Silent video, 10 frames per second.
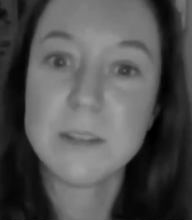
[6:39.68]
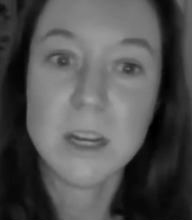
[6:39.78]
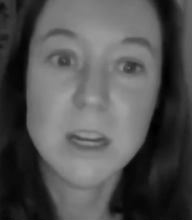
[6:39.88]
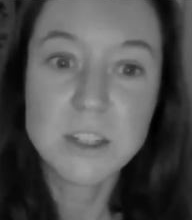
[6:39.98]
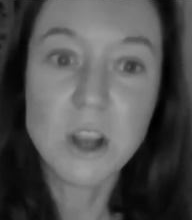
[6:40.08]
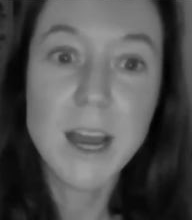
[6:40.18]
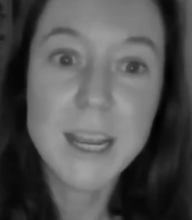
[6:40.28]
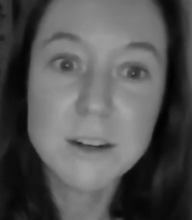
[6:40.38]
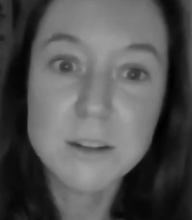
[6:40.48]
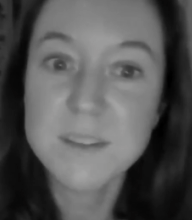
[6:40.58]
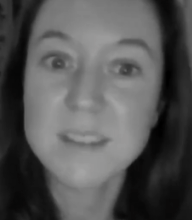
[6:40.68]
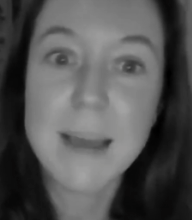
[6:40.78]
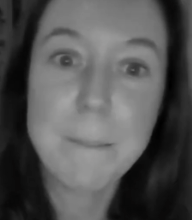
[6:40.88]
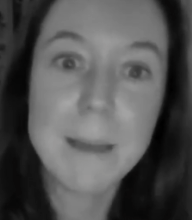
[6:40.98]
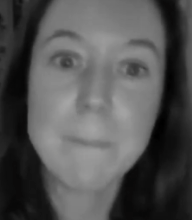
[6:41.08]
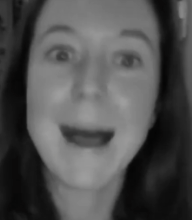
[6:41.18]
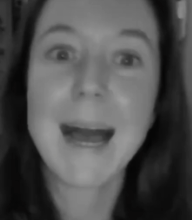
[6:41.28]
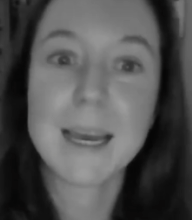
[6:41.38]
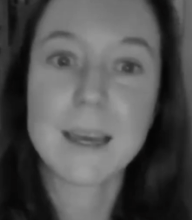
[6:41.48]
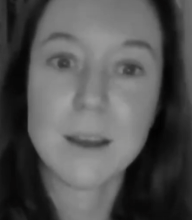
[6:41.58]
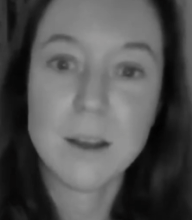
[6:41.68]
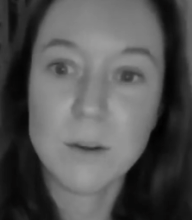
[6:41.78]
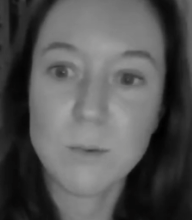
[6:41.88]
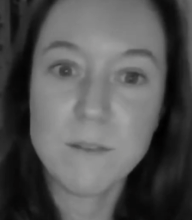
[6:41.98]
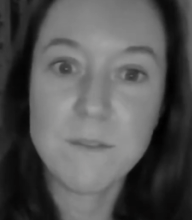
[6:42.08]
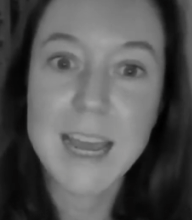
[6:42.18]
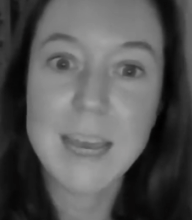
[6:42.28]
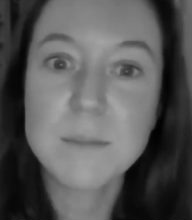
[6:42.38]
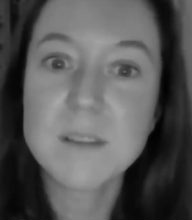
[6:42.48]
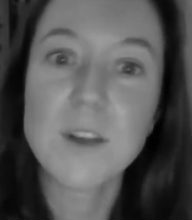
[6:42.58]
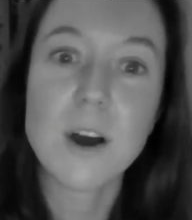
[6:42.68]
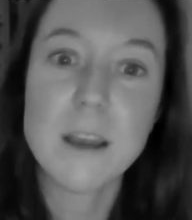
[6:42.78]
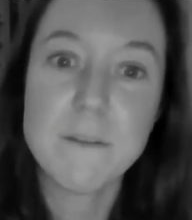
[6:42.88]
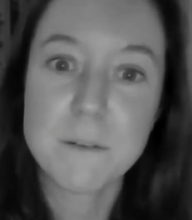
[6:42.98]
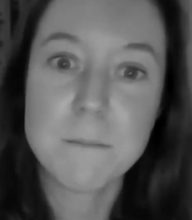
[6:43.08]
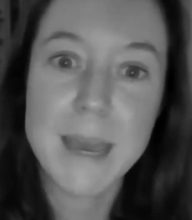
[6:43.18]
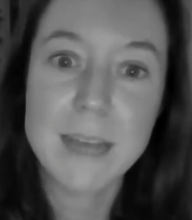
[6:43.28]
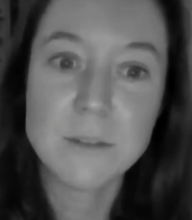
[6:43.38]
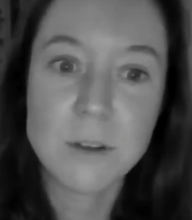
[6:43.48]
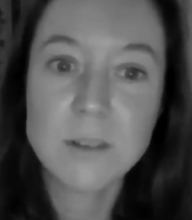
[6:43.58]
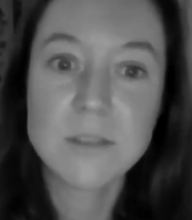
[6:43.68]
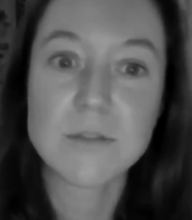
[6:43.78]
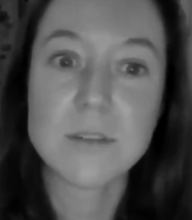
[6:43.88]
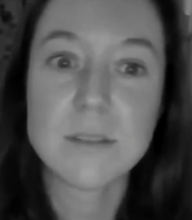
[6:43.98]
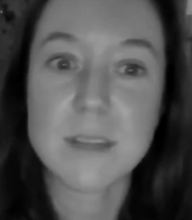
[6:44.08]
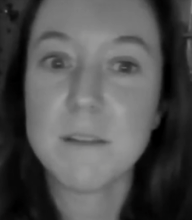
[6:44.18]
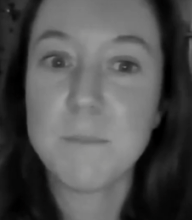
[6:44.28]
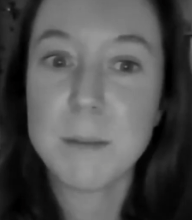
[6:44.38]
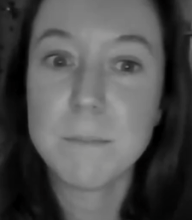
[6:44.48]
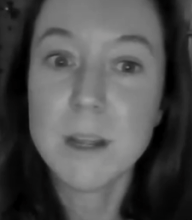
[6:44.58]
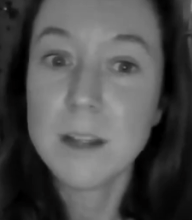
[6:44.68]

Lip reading: tired of stepping back when flames fly from male nostrils that have been